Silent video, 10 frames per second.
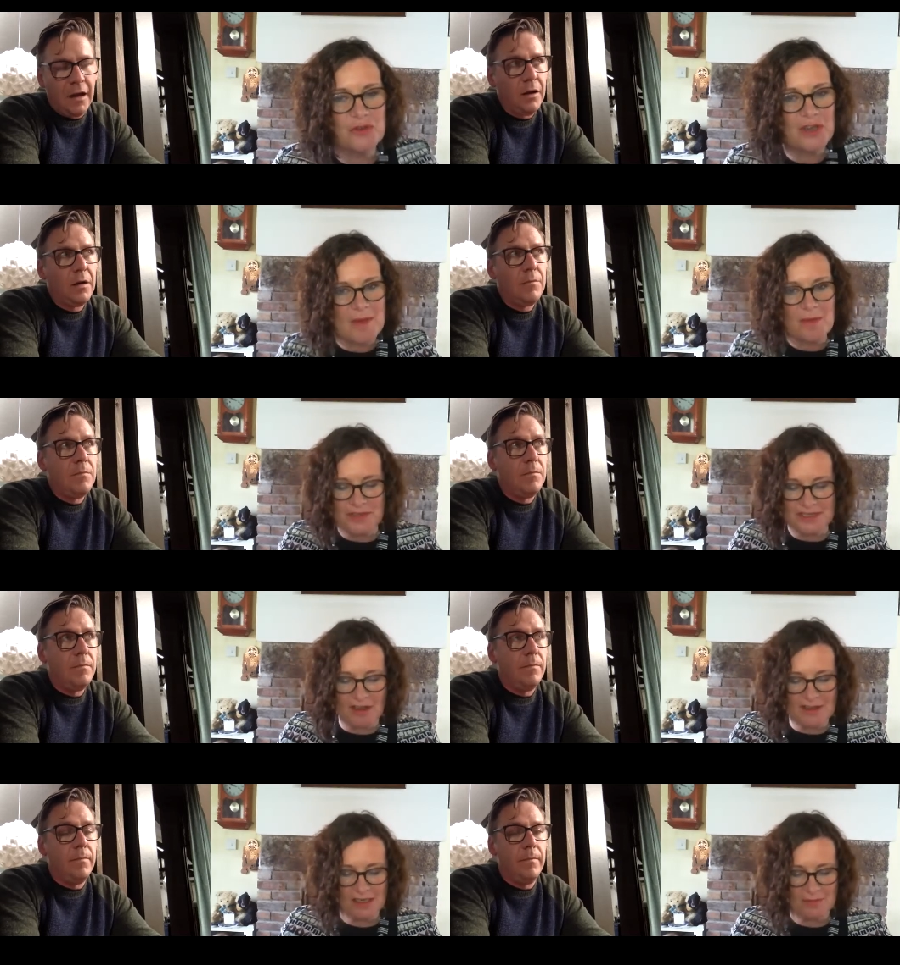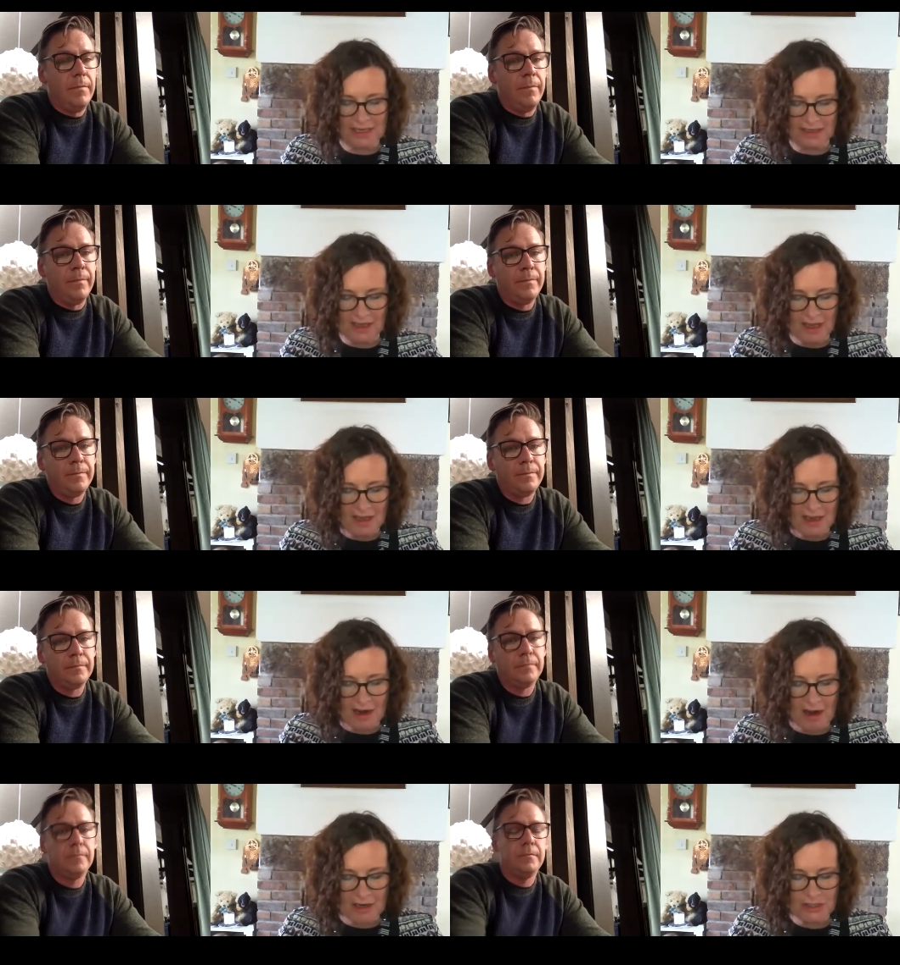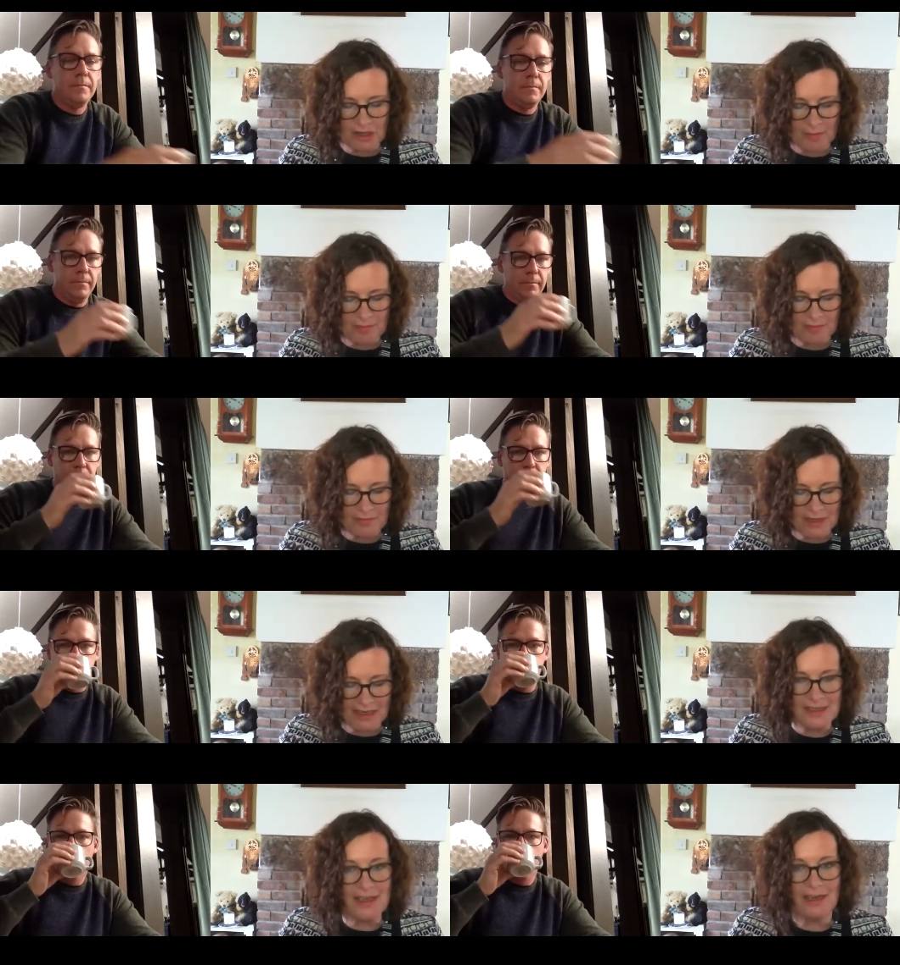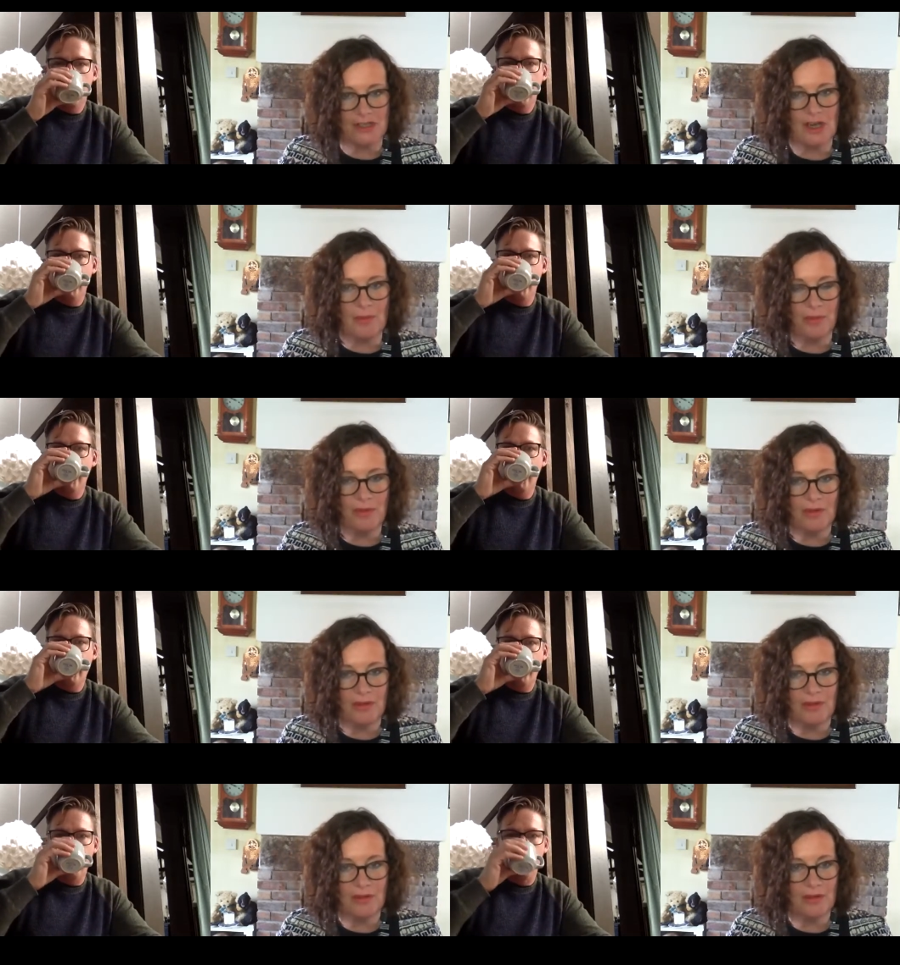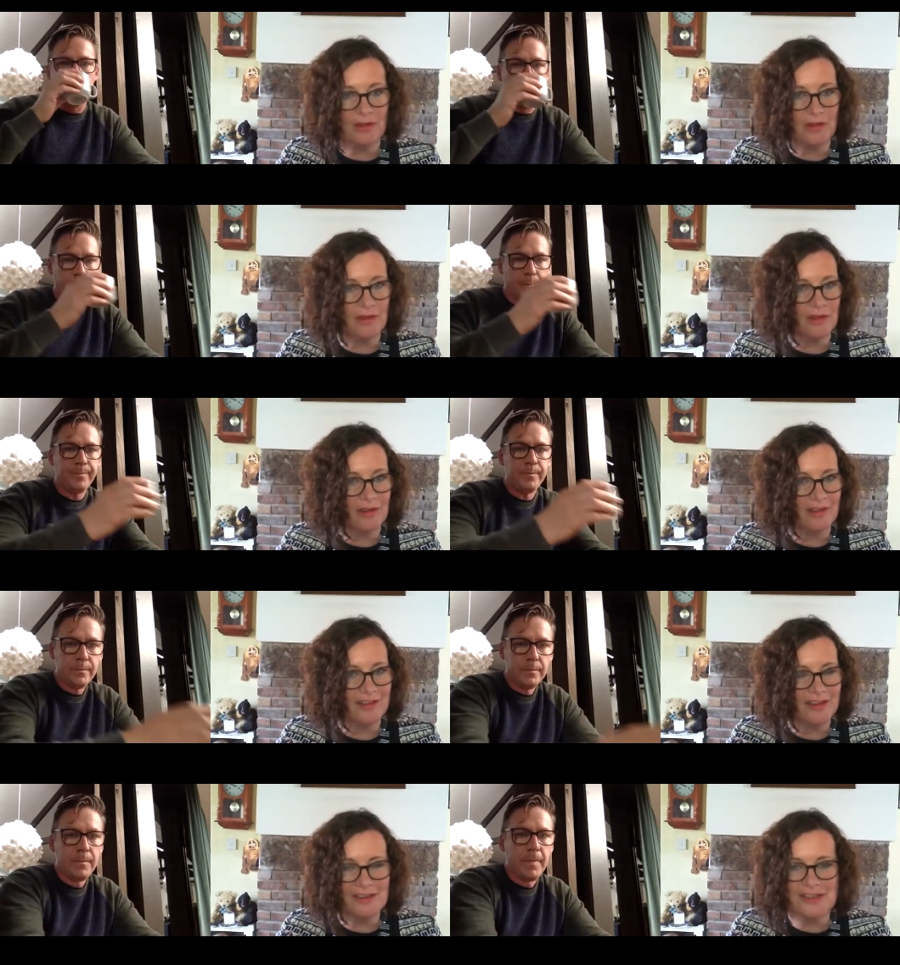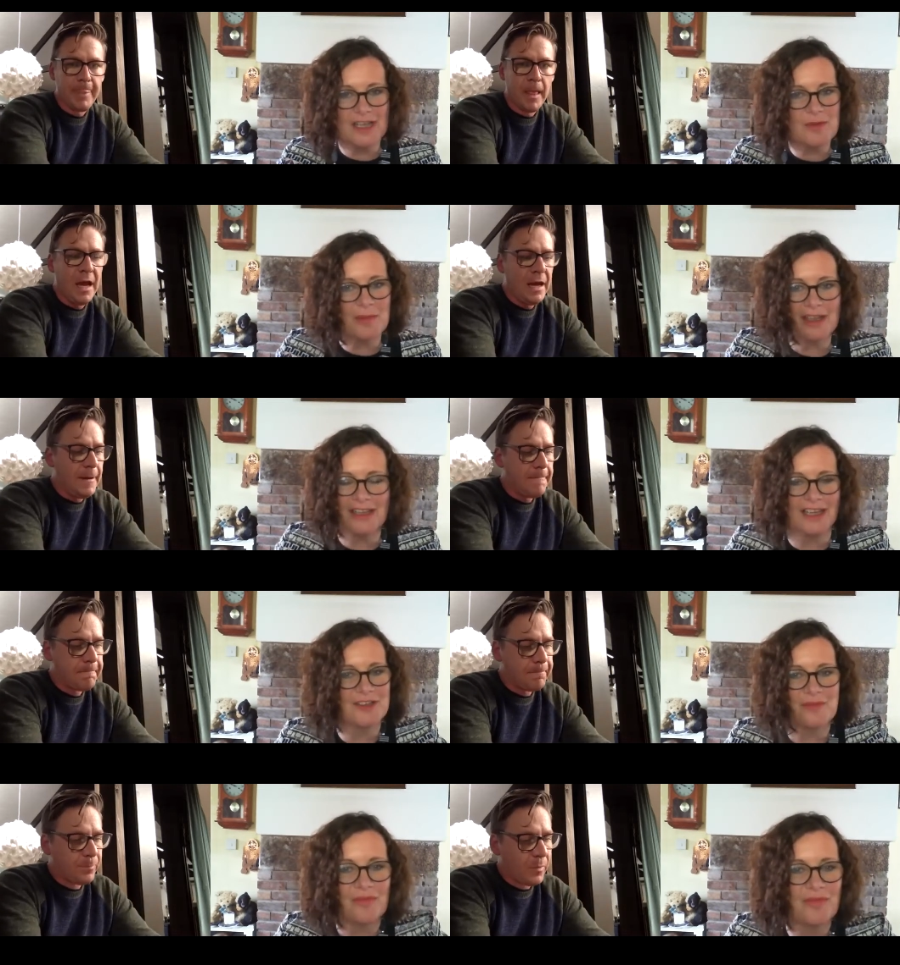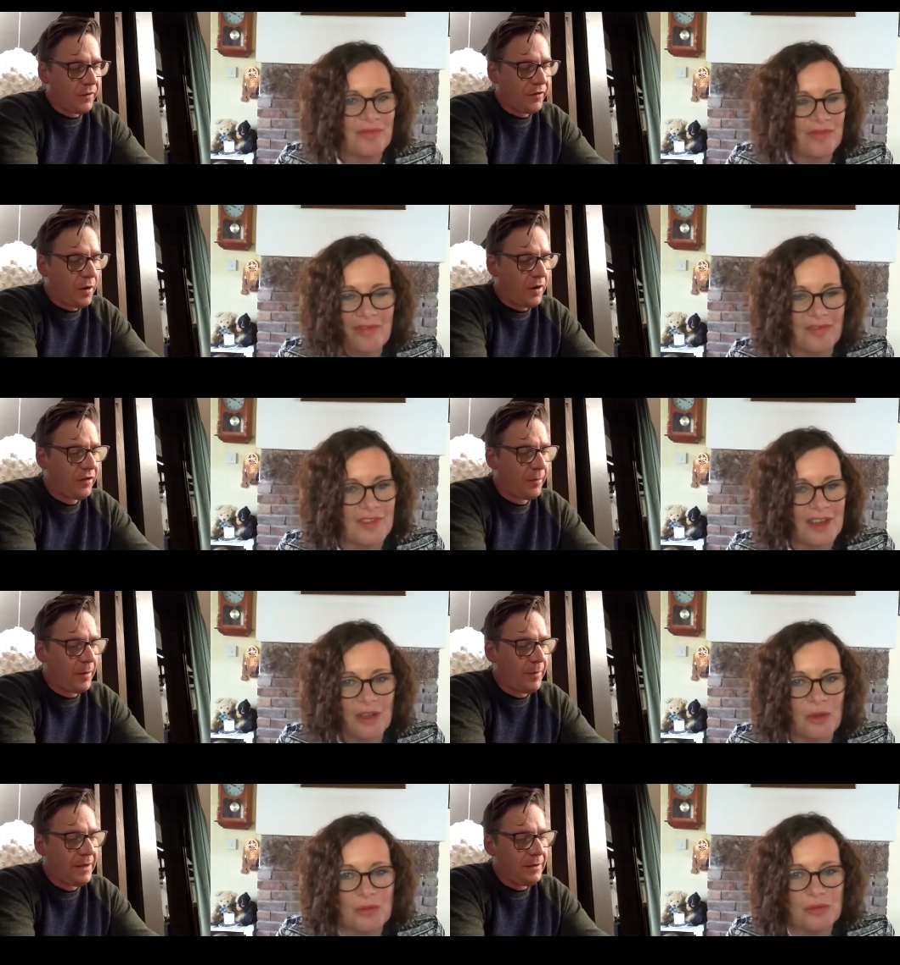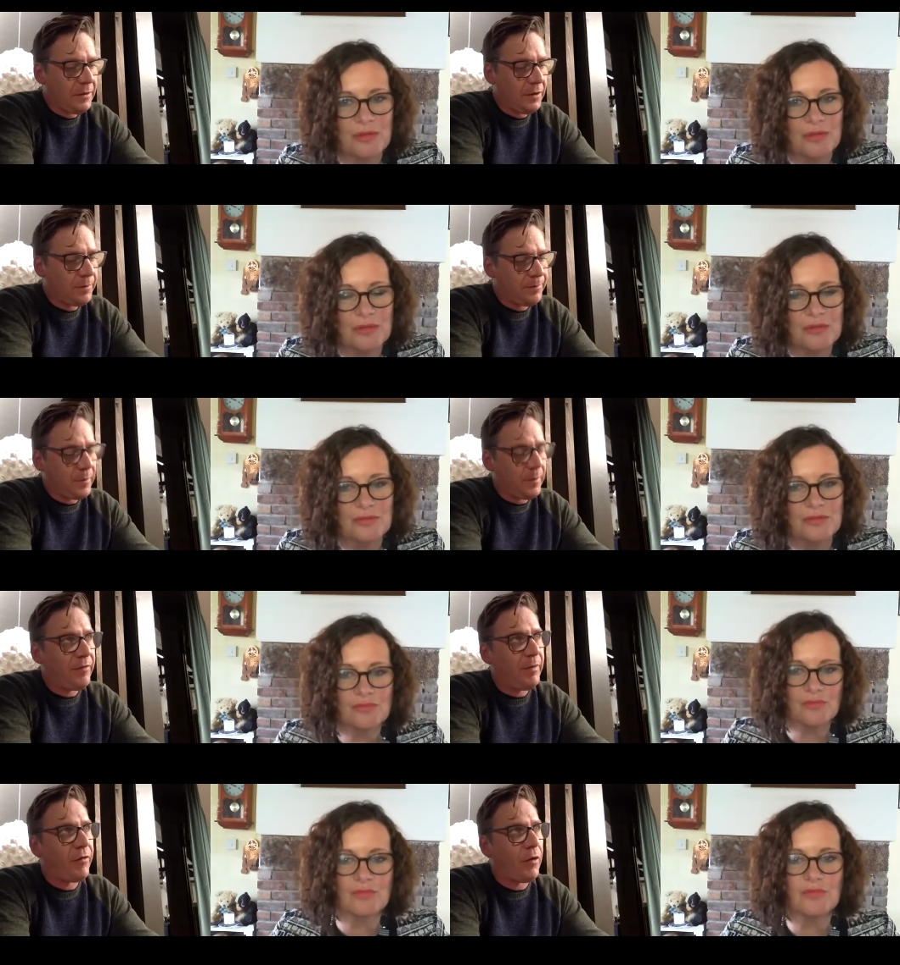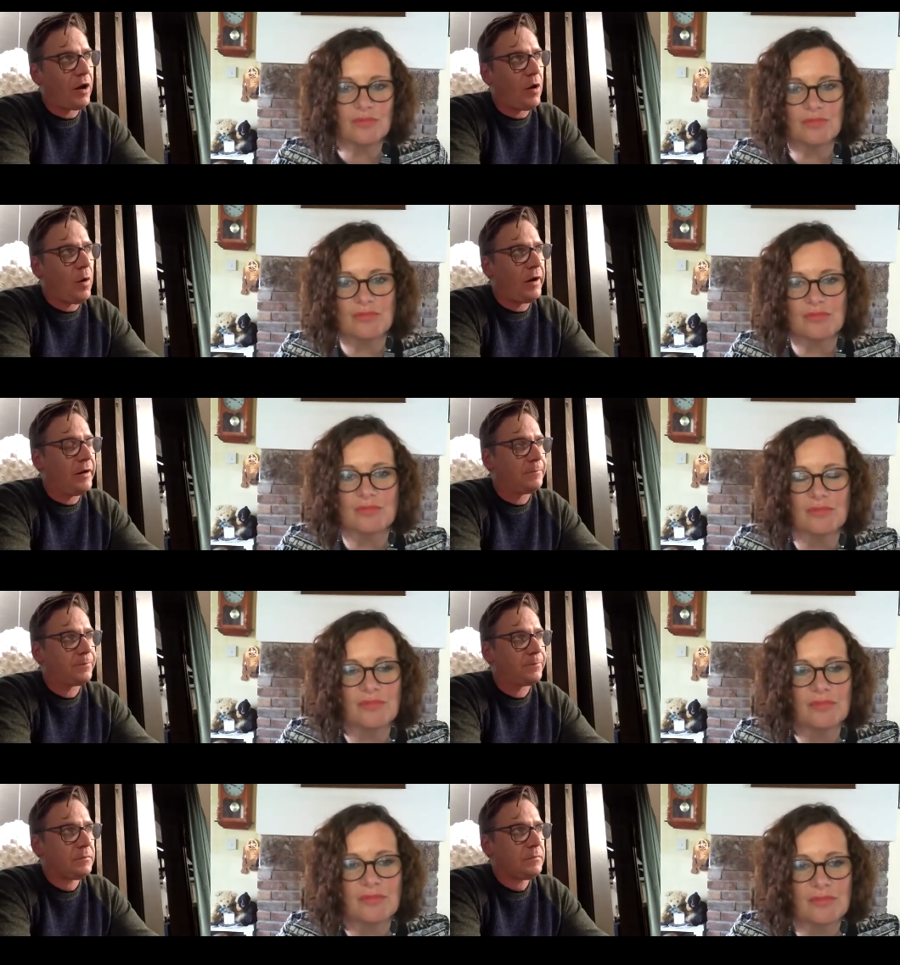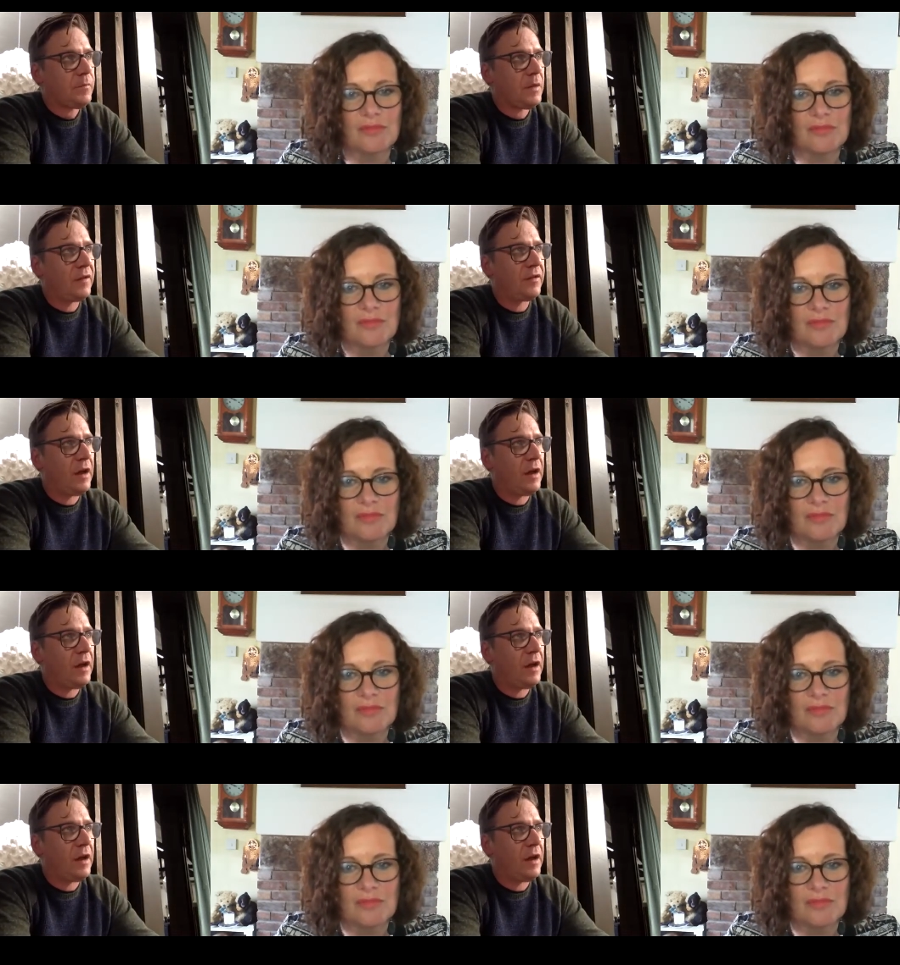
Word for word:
Speaker 1: So you came up with this concept that our shop is their shop. Hmm. So tell me about that.
Speaker 2: So our shop. I mean, look, if, before I go on, it's not